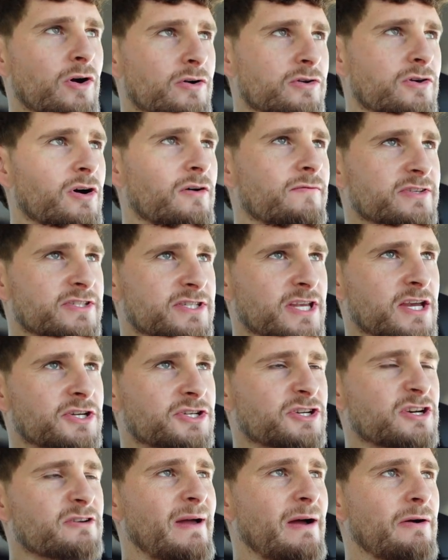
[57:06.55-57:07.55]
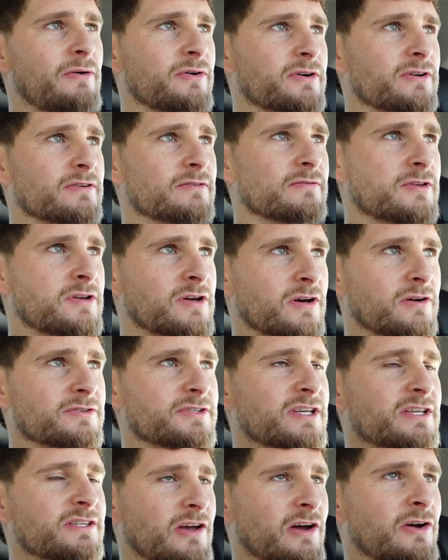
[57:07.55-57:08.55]
conversation about
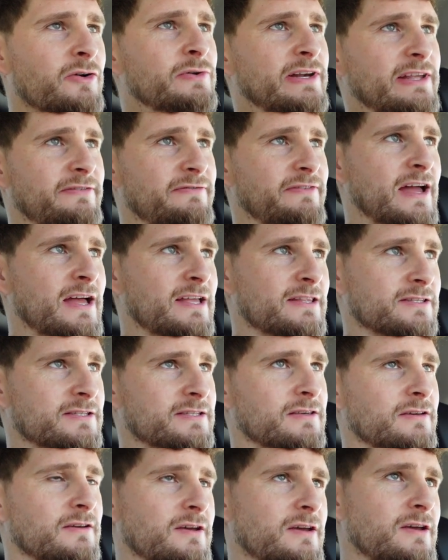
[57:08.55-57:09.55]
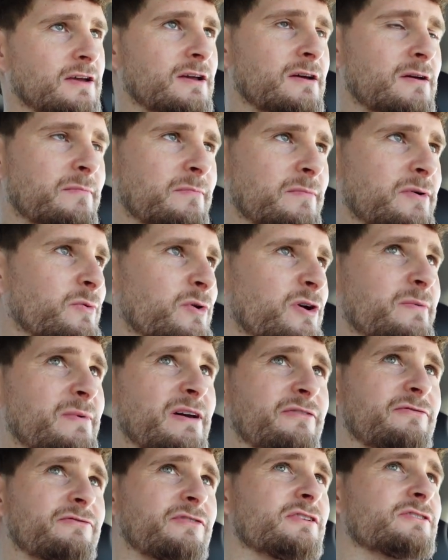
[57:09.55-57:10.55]
girls' OnlyFans, but one of
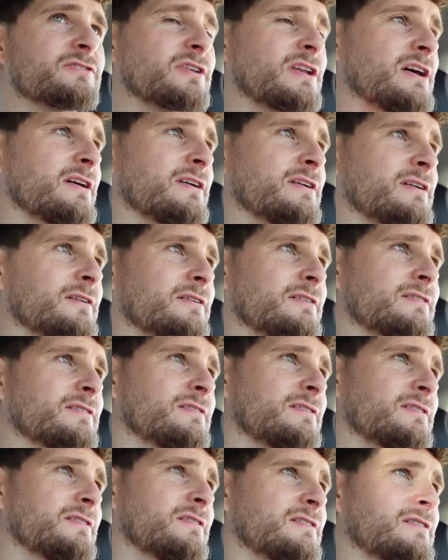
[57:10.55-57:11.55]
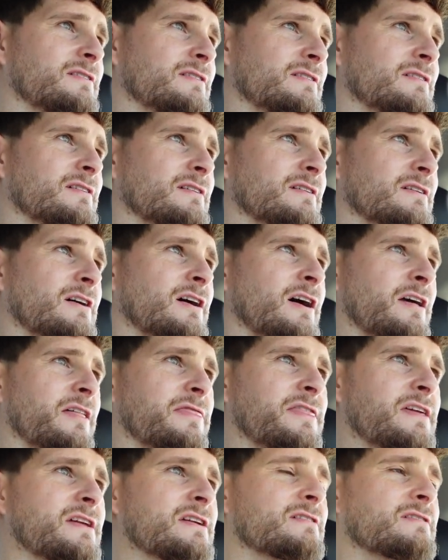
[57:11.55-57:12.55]
my friends and I
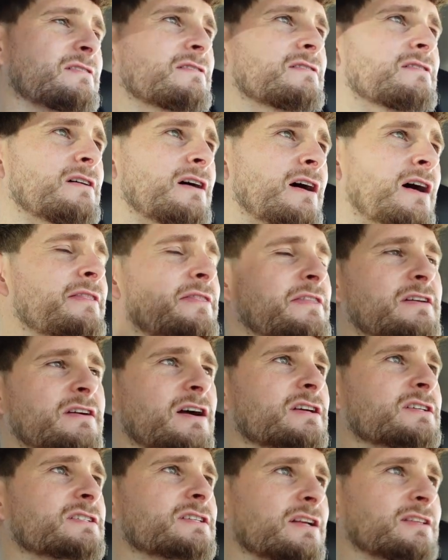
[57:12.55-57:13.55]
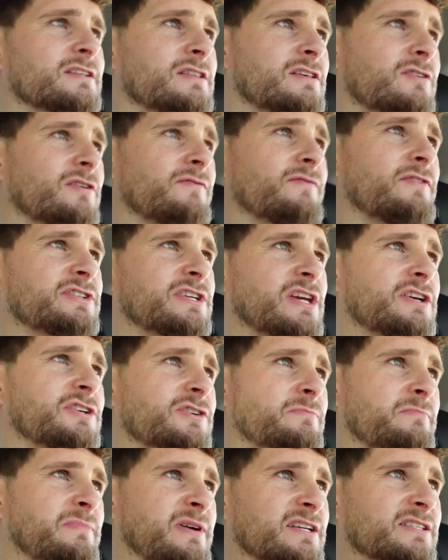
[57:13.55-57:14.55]
think I started the
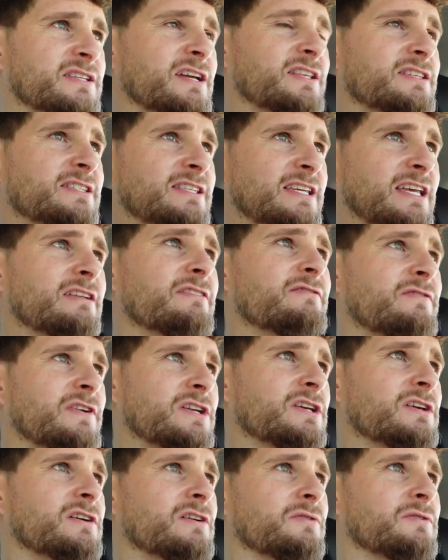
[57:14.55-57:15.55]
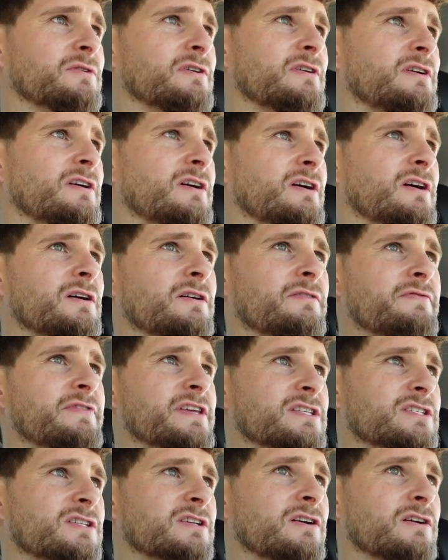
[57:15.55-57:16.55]
conversation because I'd seen a video of
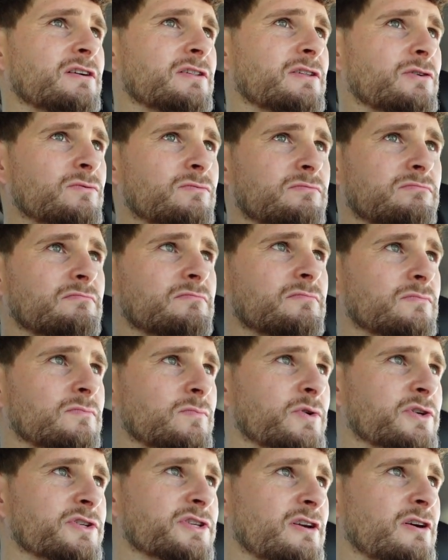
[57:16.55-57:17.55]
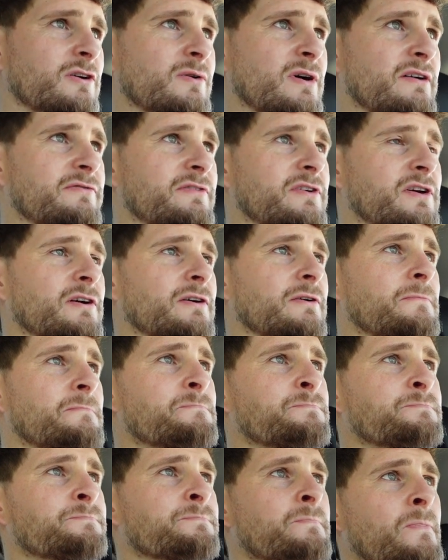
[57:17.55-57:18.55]
this girl who was an OF girl,
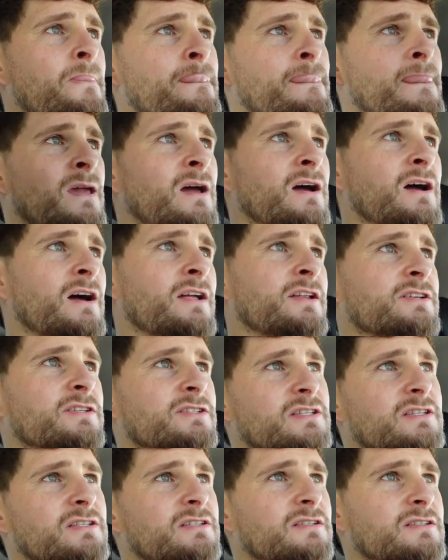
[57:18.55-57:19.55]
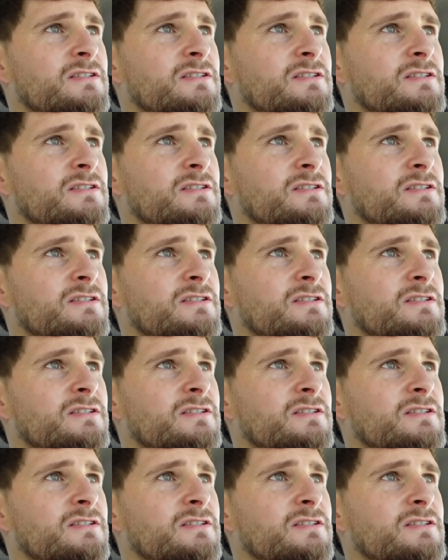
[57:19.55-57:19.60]
and